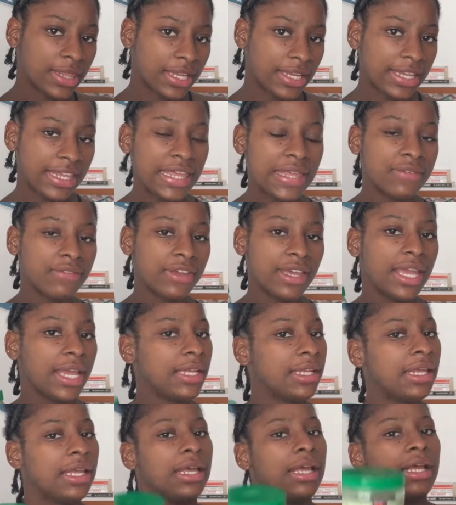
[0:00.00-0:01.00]
the
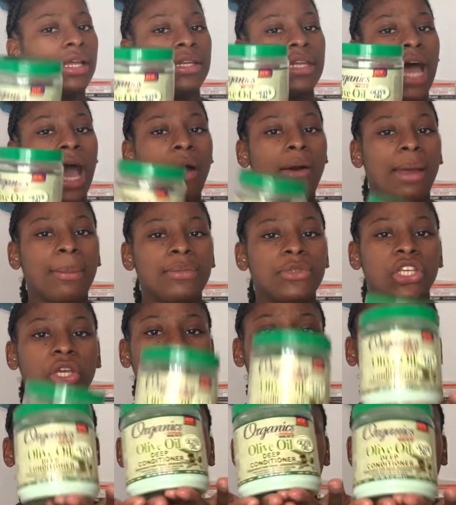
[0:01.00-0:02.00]
leave-in, now I'm
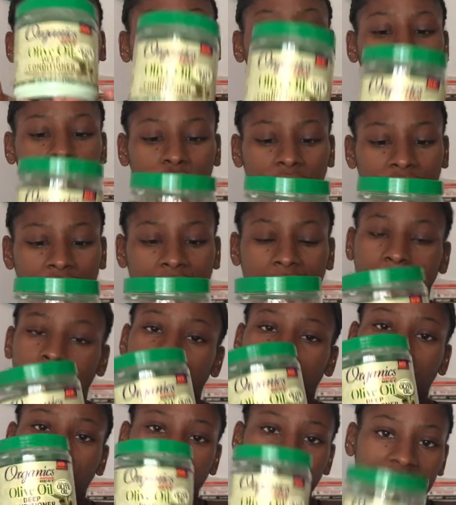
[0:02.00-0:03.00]
doing the
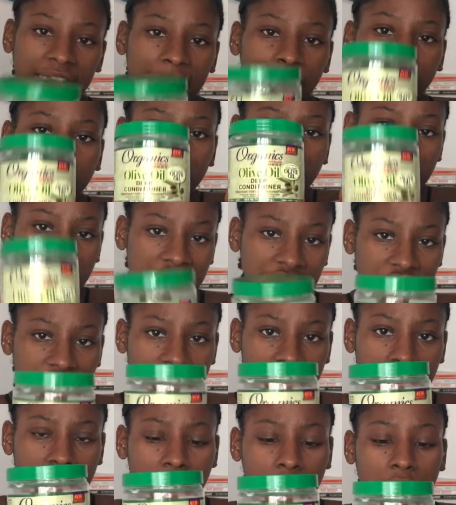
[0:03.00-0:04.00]
cream, the deep
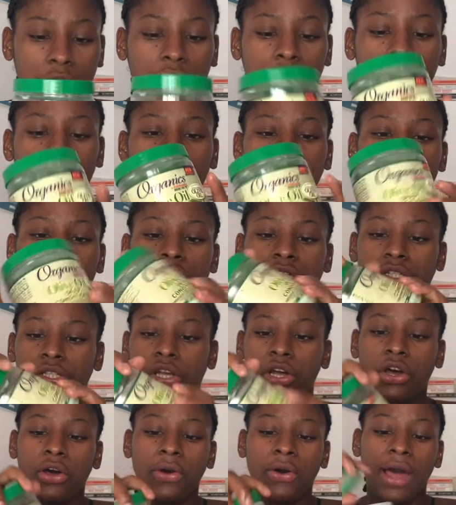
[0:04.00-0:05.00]
conditioner.
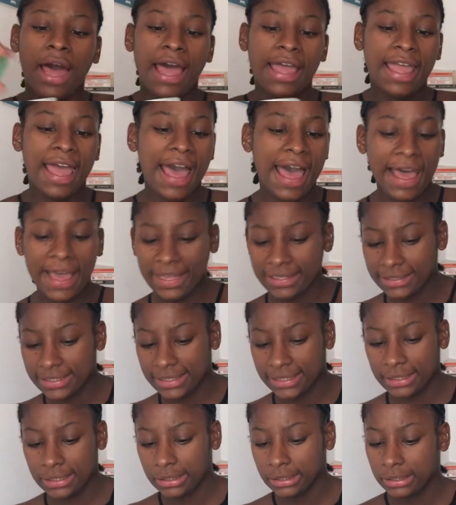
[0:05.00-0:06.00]
So I add
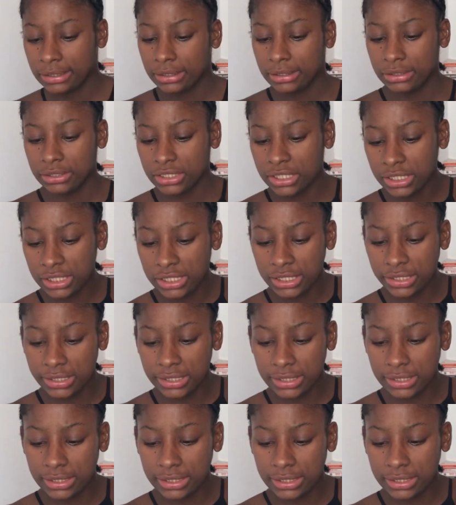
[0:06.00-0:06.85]
just